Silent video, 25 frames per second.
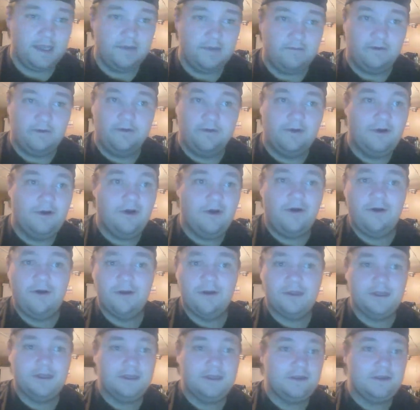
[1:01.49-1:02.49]
well,
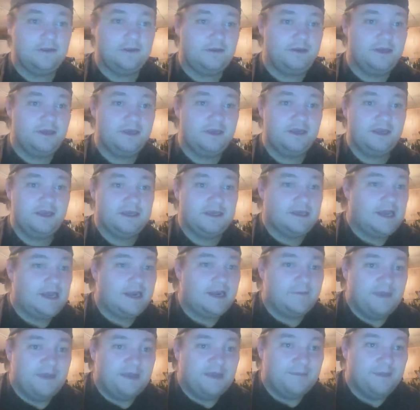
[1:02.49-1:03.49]
you gotta
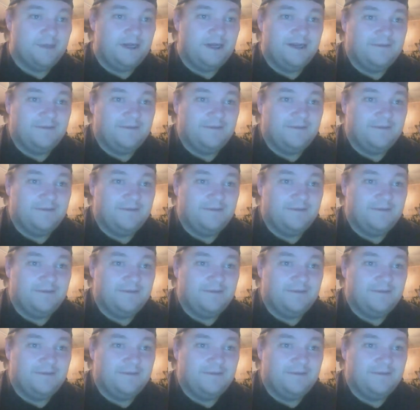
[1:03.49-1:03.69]
make money.